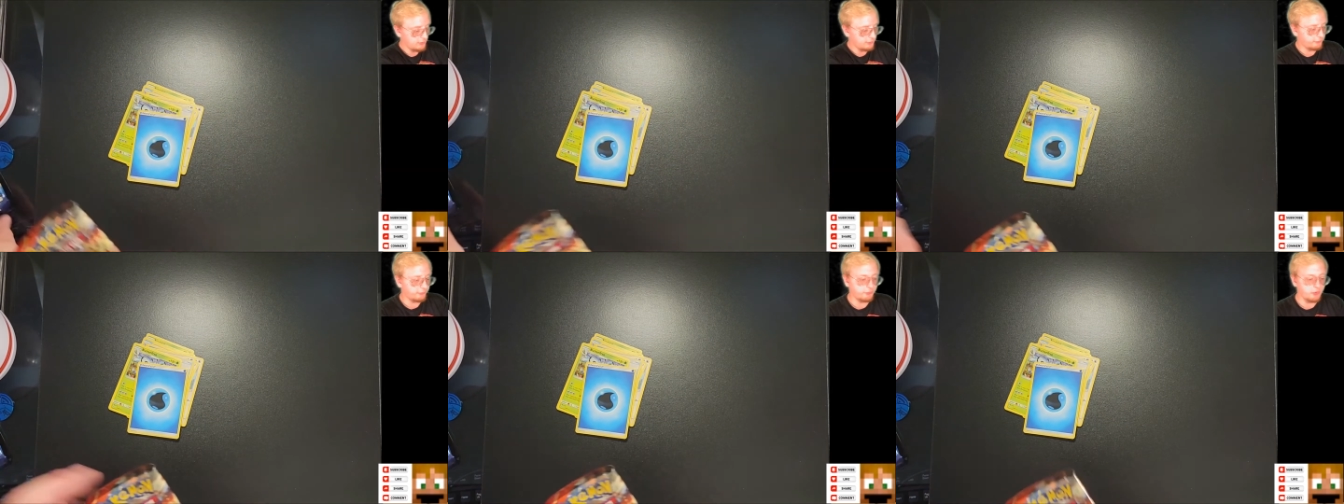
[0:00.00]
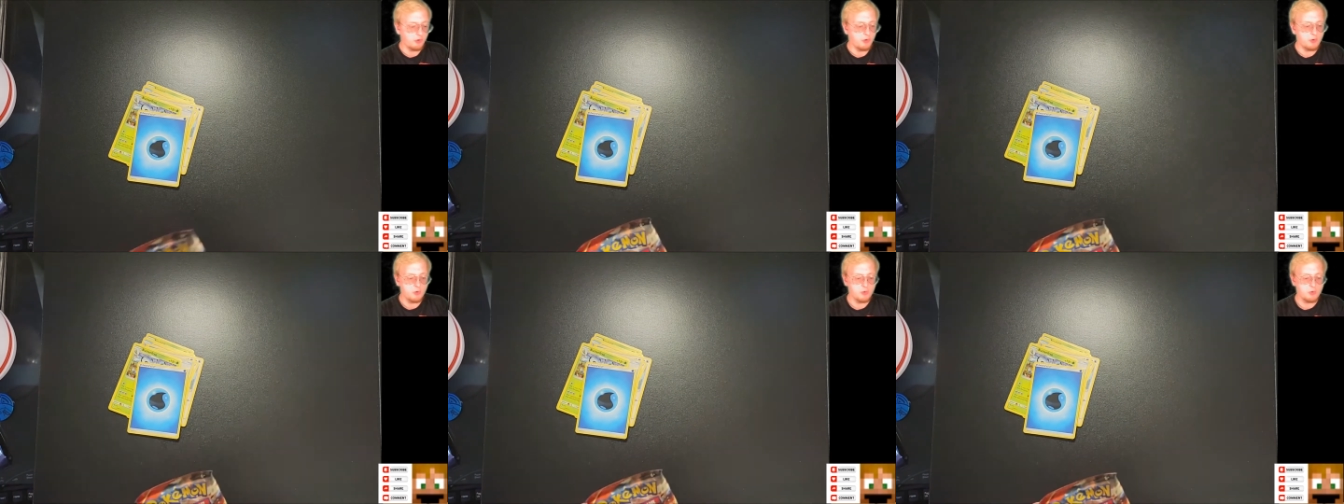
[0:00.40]

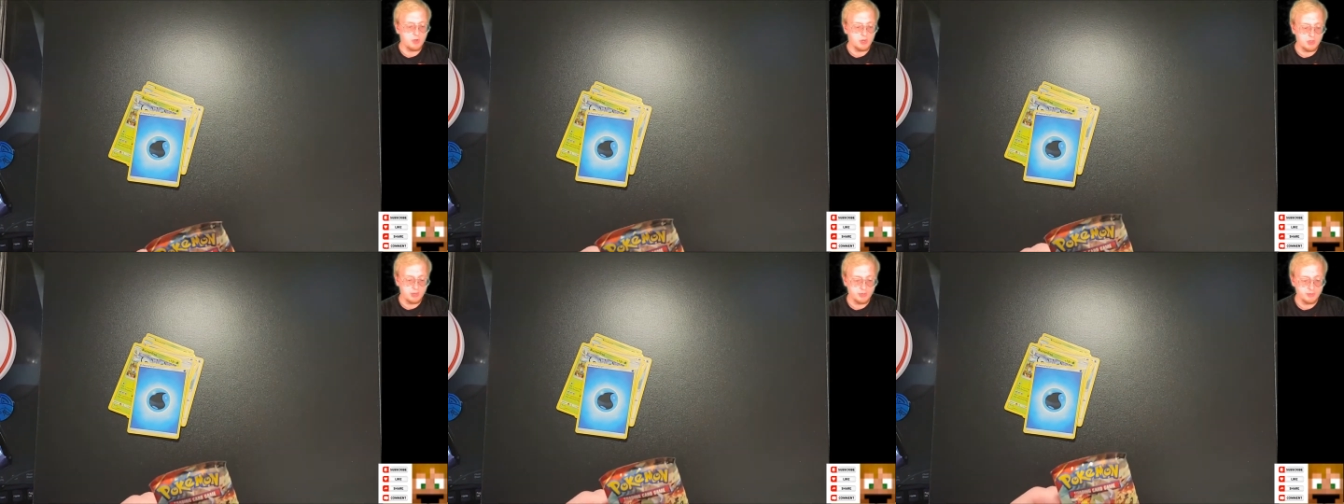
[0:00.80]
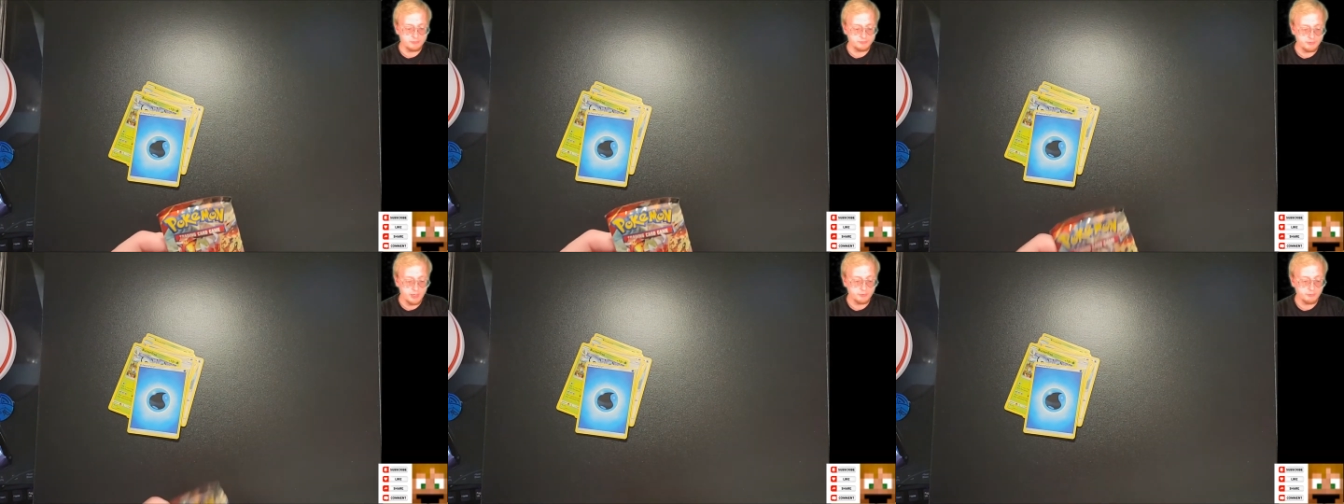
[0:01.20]
So,
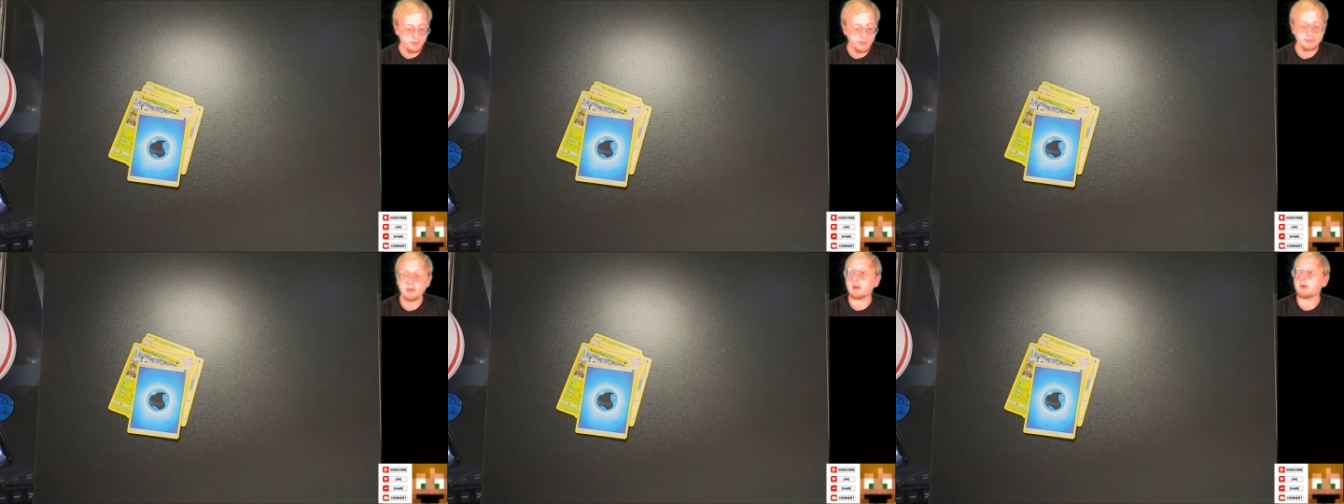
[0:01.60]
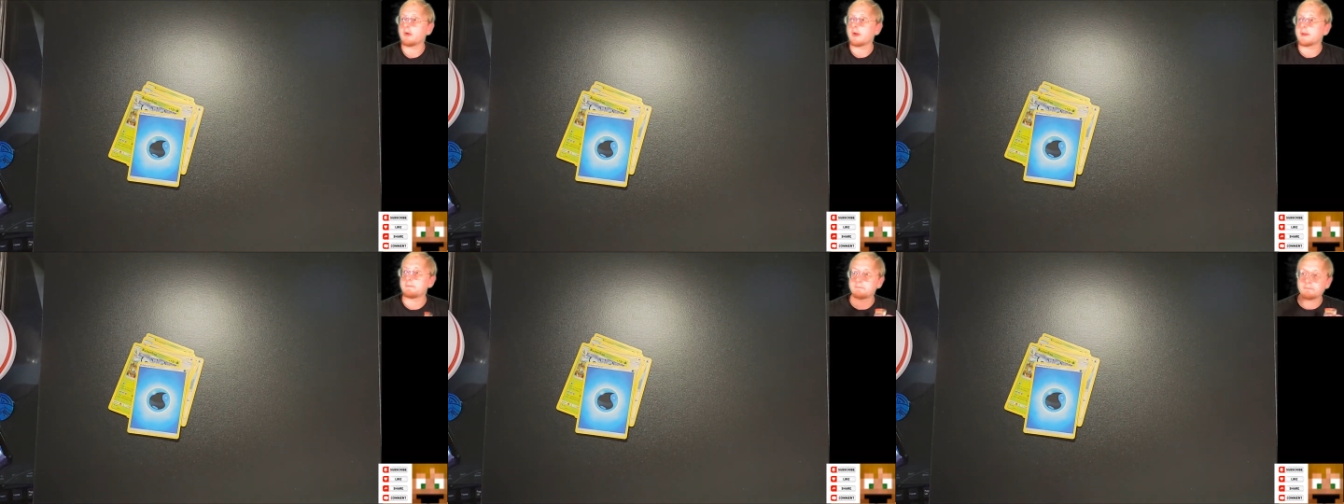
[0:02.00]
uh, not great, not
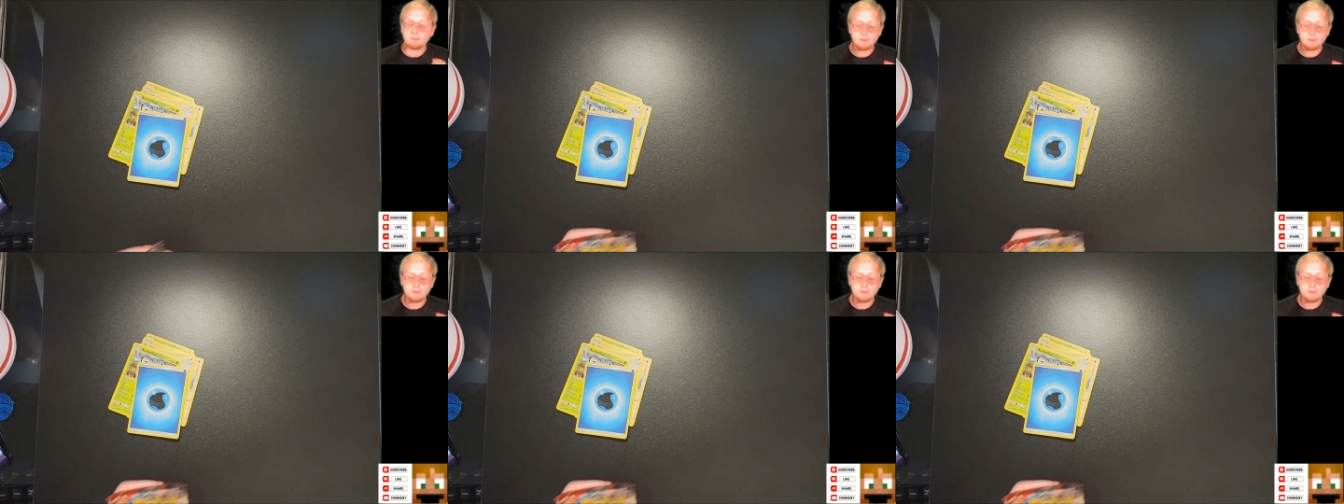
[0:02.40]
great.